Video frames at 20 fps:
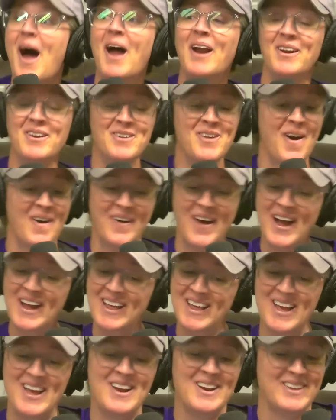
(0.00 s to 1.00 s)
I don't know. I
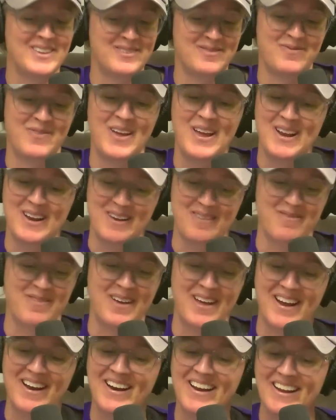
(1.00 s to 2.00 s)
can't explain it,
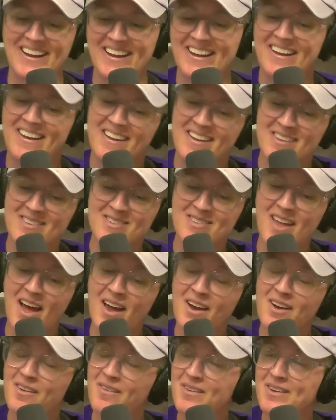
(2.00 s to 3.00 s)
but it's
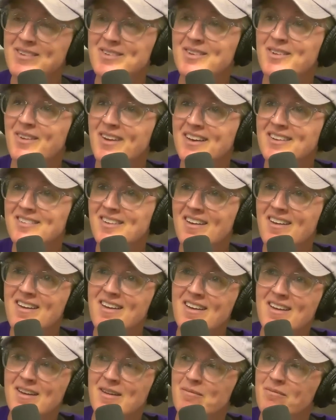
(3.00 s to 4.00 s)
not always a great time.